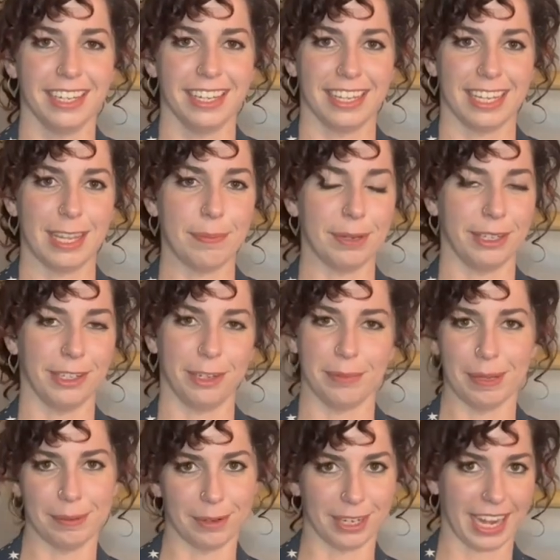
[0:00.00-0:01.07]
keep it a little
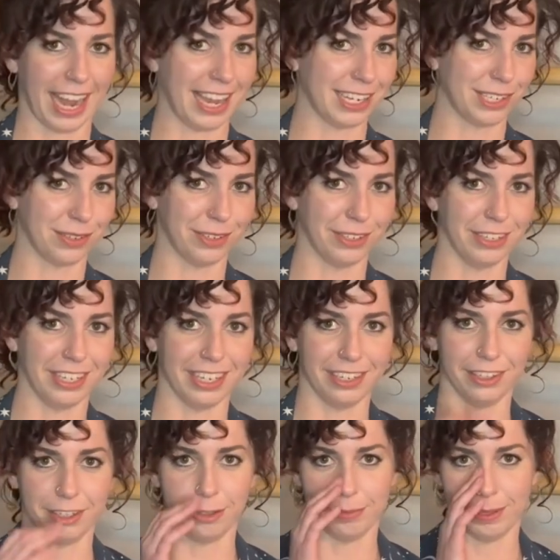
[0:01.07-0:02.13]
bit more casual and a
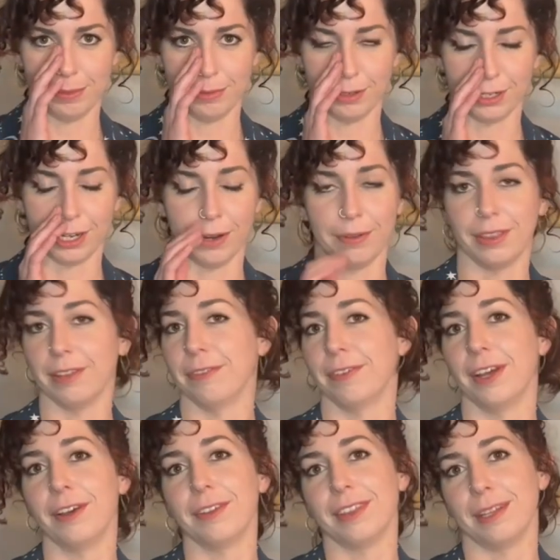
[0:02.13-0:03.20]
little bit more go with the
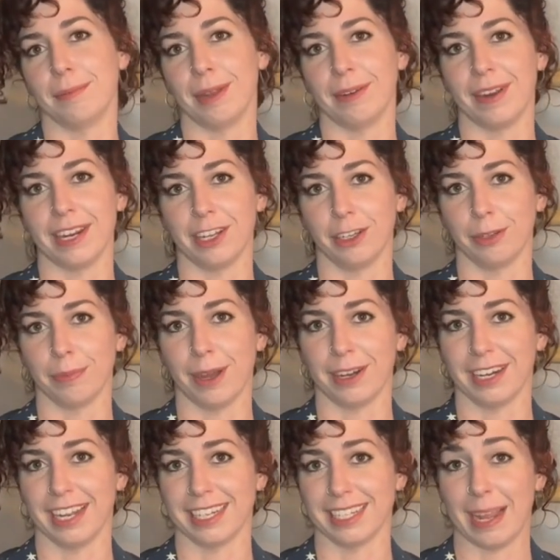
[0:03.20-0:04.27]
flow than my regular
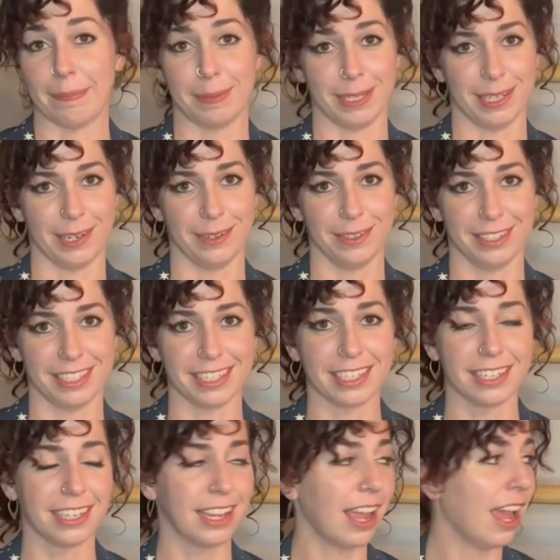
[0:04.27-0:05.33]
podcast episodes.
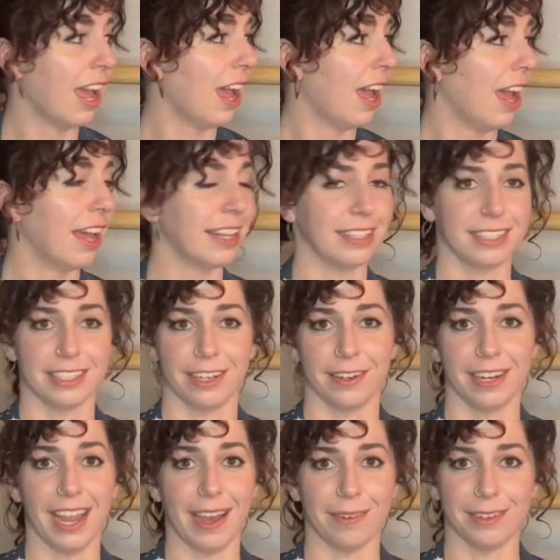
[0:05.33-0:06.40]
So
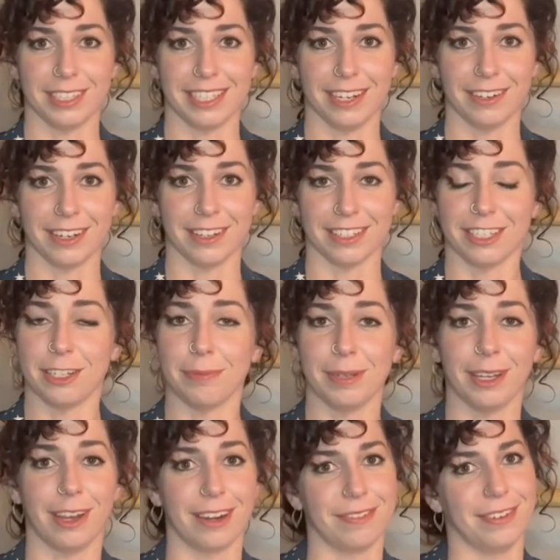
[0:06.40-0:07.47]
yeah, we'll see how it goes. It should be a
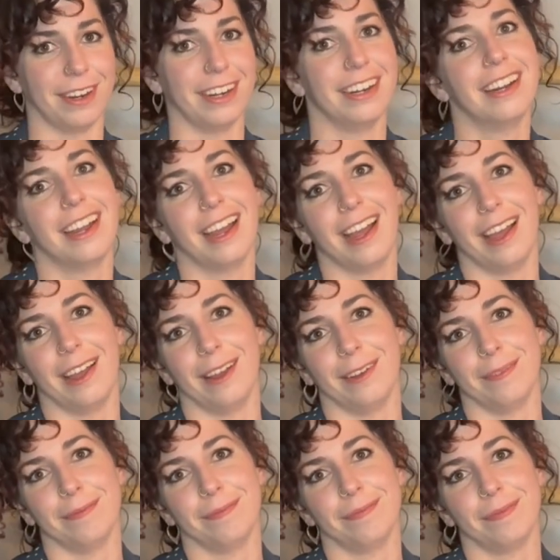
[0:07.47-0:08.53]
lot of fun.
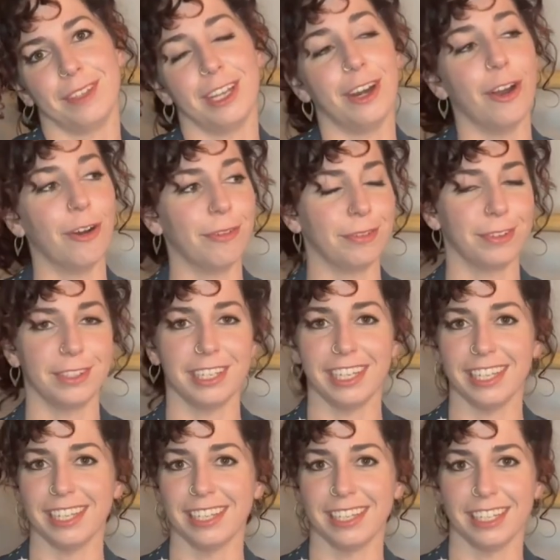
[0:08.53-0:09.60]
And
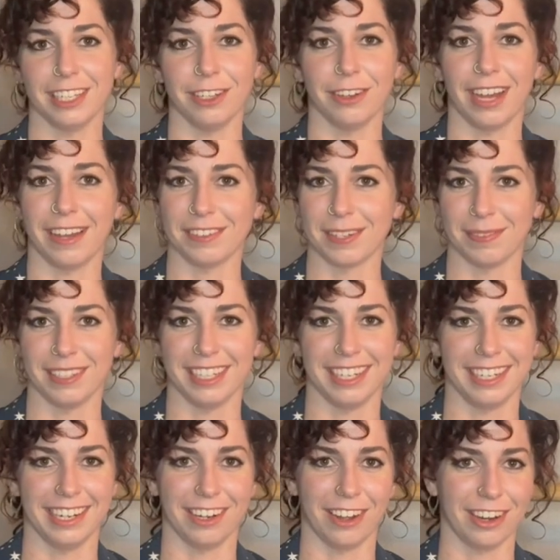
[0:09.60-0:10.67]
hopefully you'll have something to
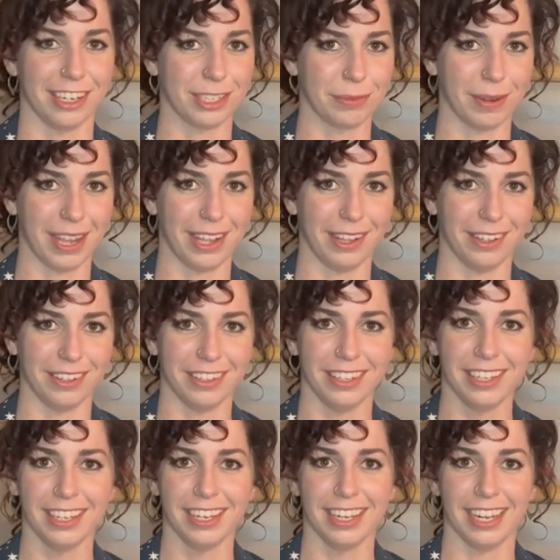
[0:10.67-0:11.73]
knit on as well,
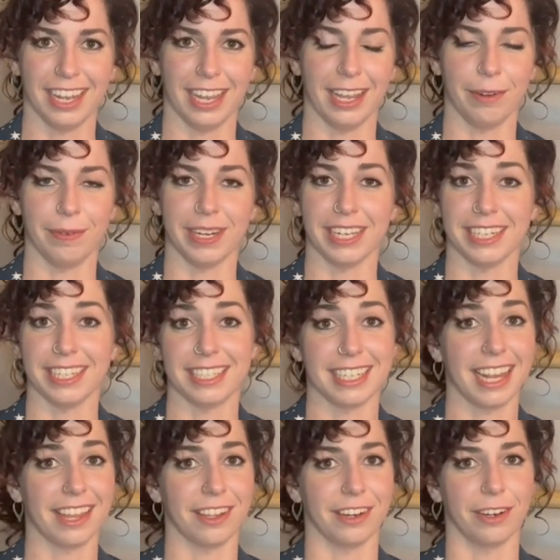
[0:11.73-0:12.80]
and we can knit
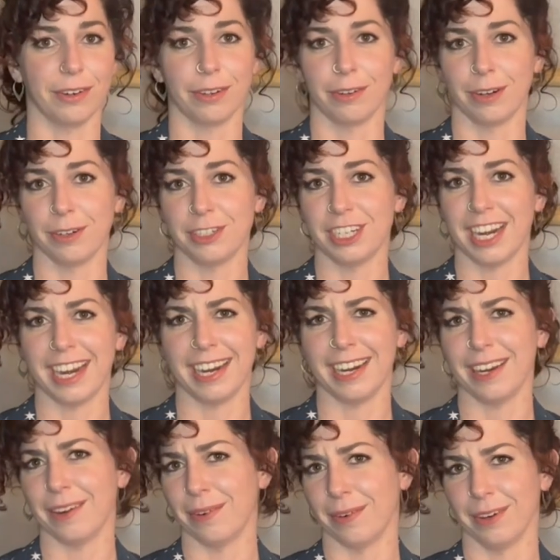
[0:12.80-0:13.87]
together or
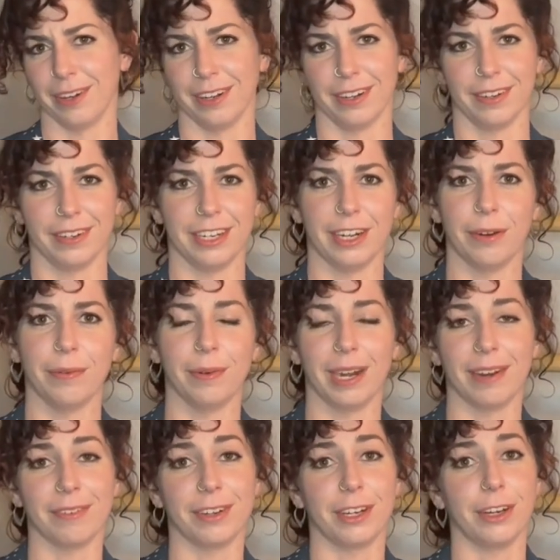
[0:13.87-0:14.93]
crochet or,
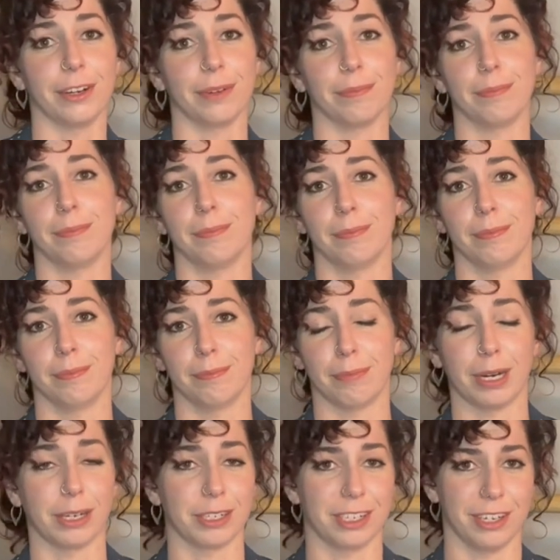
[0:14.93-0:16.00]
whatever your
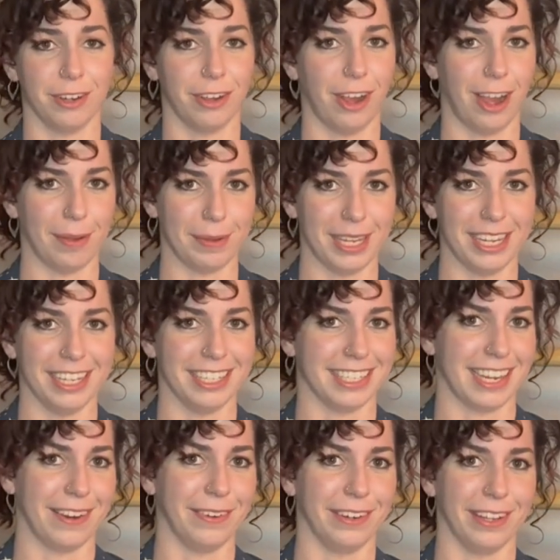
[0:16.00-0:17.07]
personal hobby is.
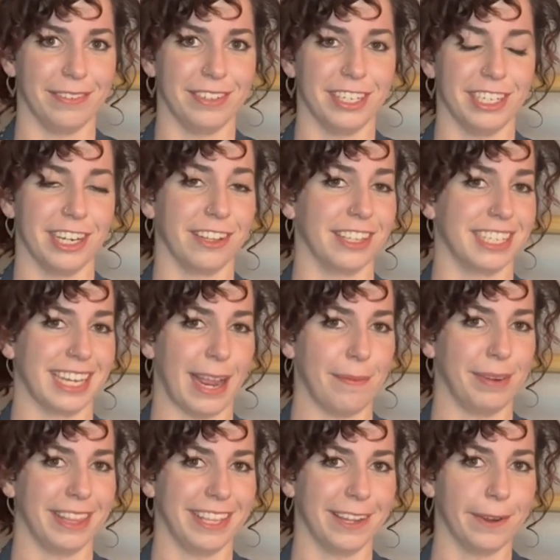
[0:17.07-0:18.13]
I would love to share this time
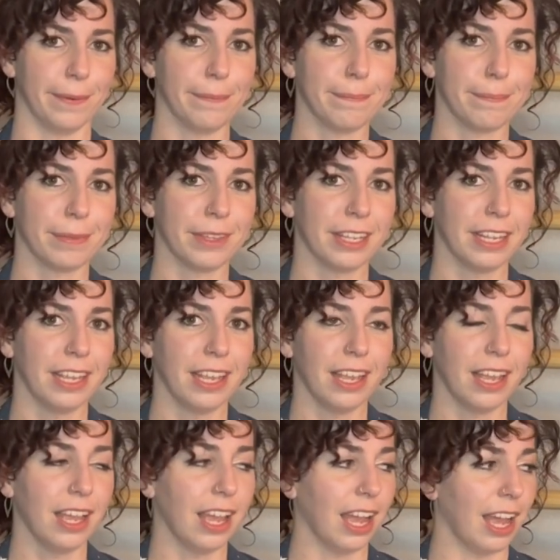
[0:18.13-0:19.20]
with you.
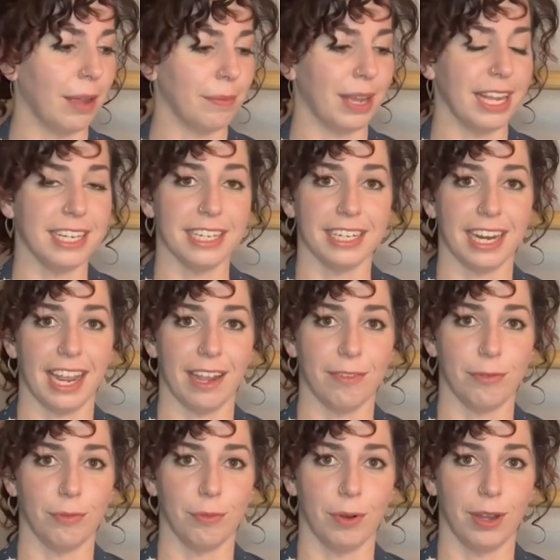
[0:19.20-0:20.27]
I did have
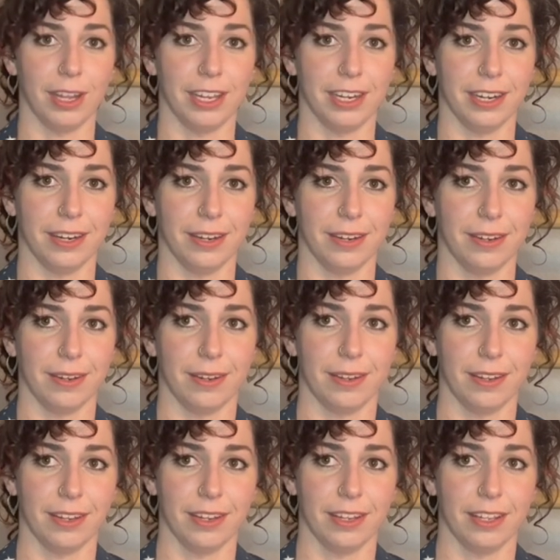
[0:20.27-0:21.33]
one
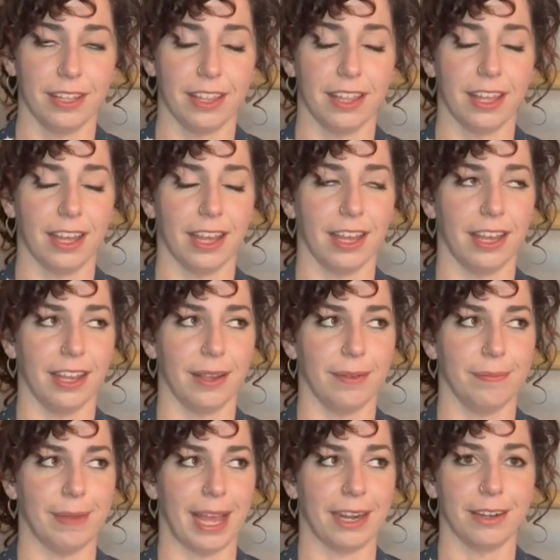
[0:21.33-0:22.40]

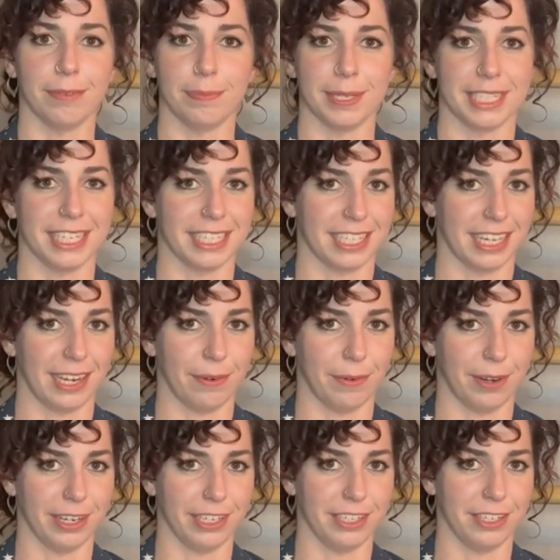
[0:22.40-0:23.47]
matter of business that I
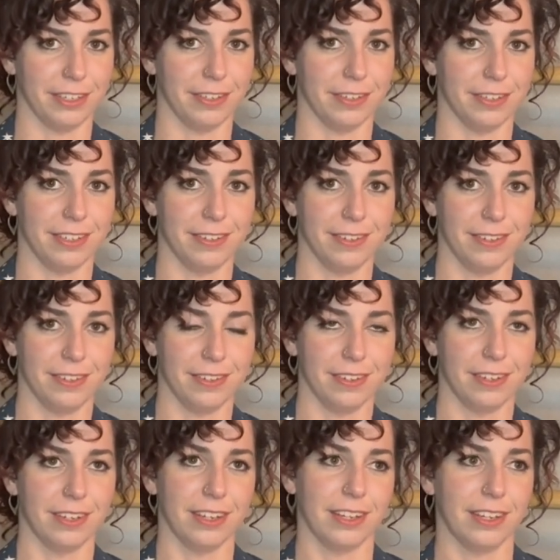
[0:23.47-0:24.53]
wanted to
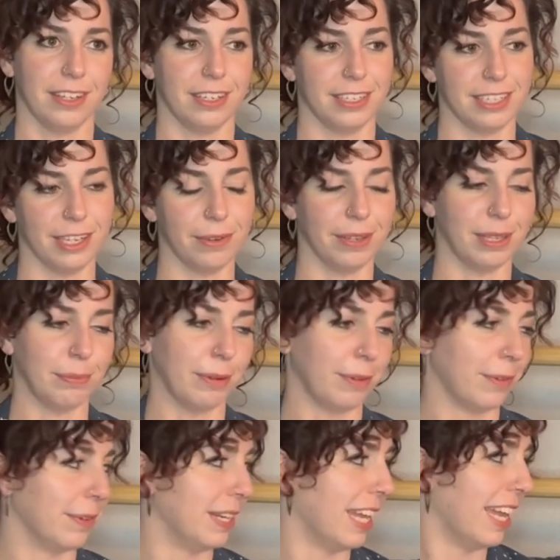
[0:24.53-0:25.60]
deal with
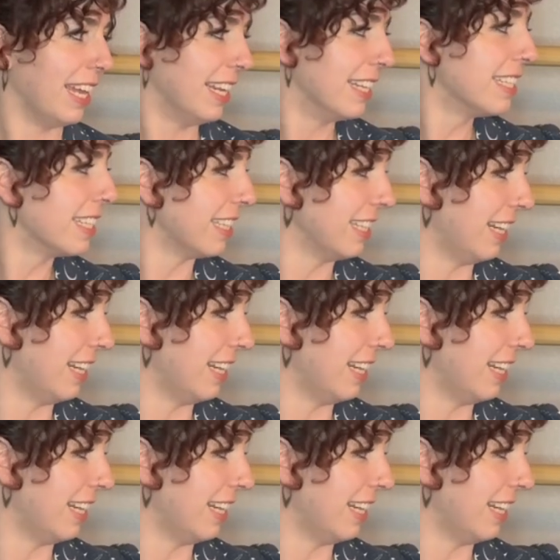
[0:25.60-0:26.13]
before we get into the